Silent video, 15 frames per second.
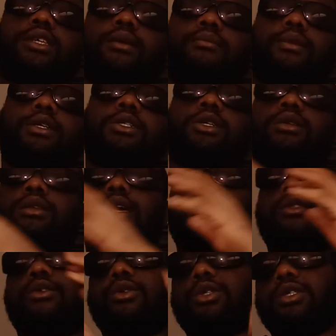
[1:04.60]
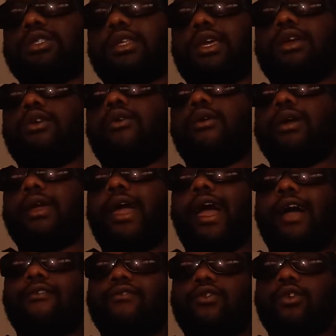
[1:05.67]
commission that they're just like going
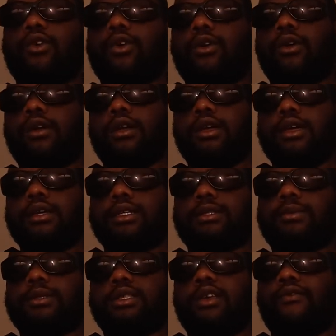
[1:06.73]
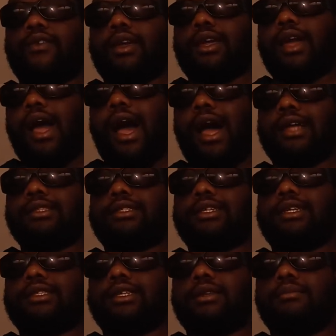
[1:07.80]
after specific
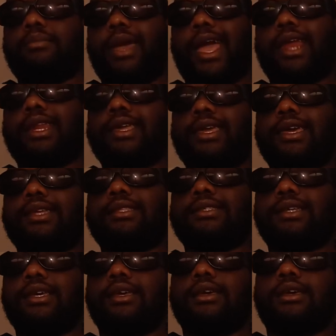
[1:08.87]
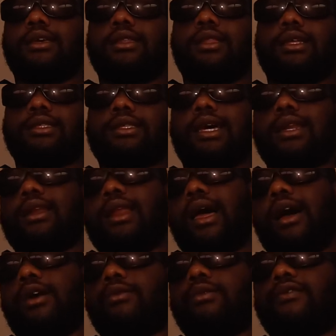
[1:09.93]
content and banning it that's not
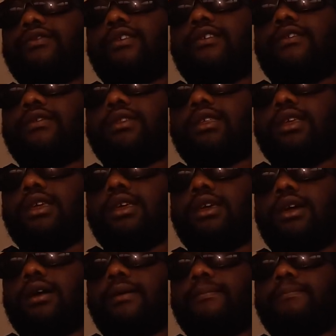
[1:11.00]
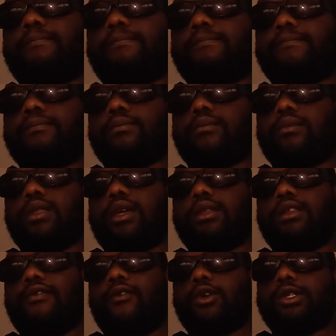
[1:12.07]
allowed with the the um,
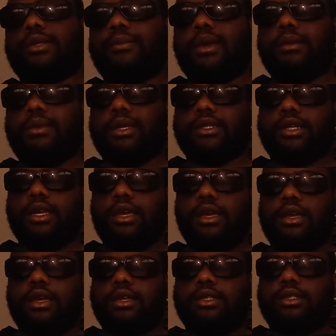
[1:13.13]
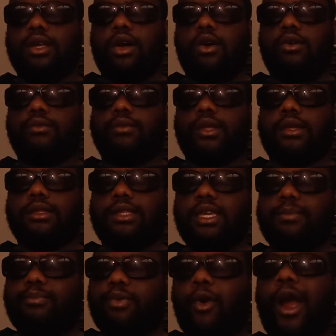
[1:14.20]
the first amendment so
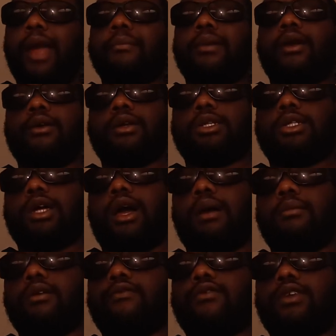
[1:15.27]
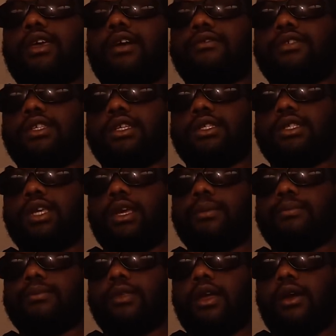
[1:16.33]
the primary job of the fcc
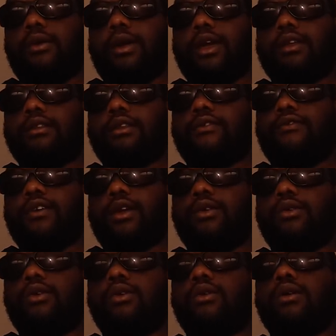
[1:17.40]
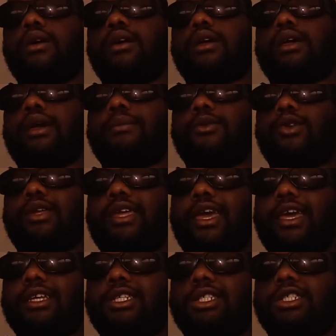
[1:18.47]
all right federal
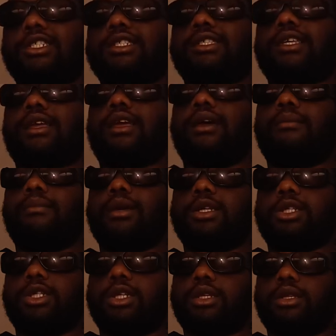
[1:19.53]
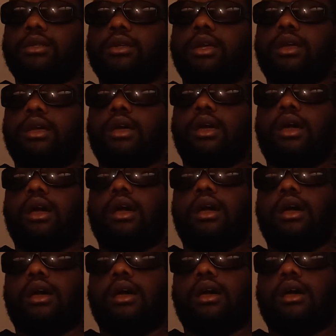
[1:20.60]
communications commission
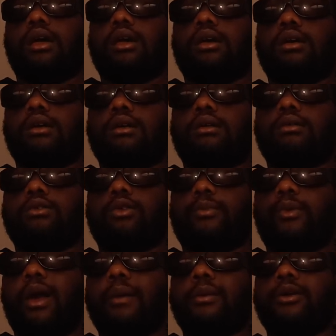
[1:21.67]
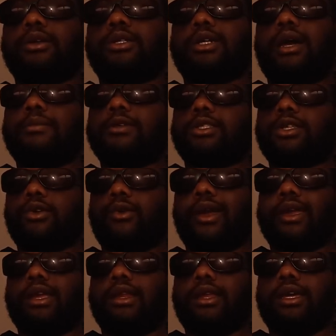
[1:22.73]
uh, their primary job is to
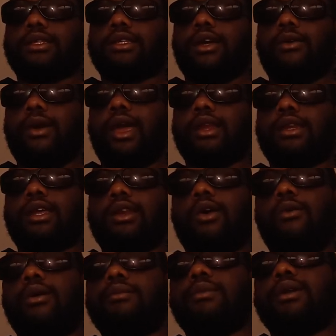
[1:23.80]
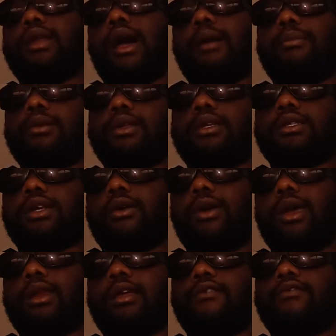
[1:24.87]
regulate all right they don't want monopolies all
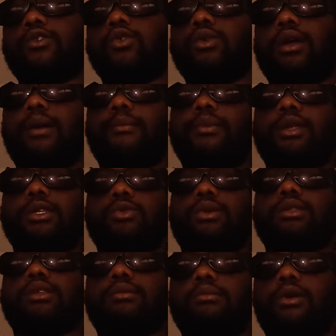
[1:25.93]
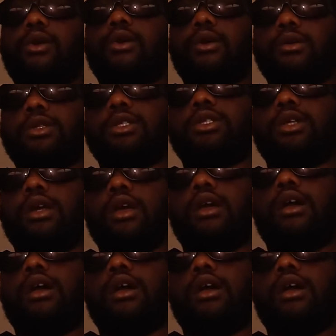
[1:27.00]
right if two companies want to merge